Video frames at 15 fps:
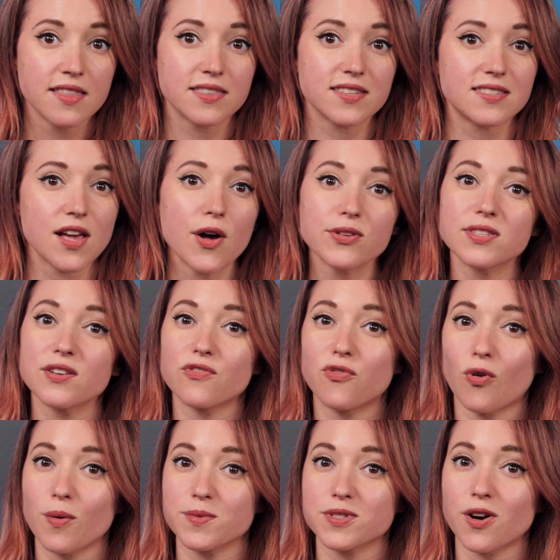the cells that
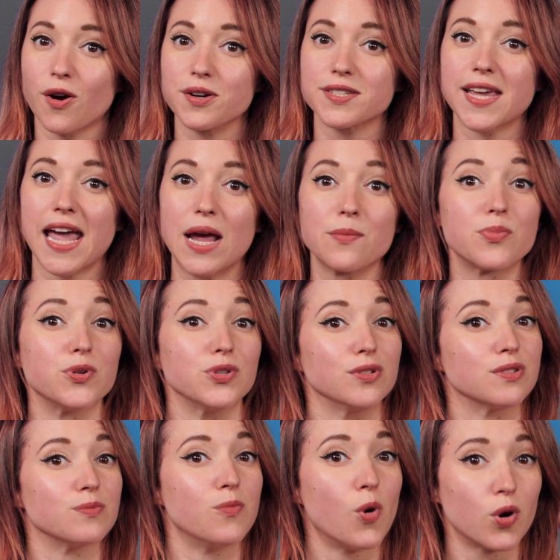form scars can't
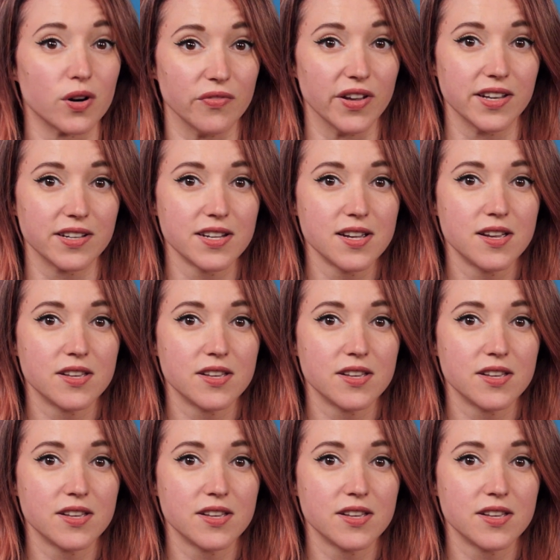produce more of it.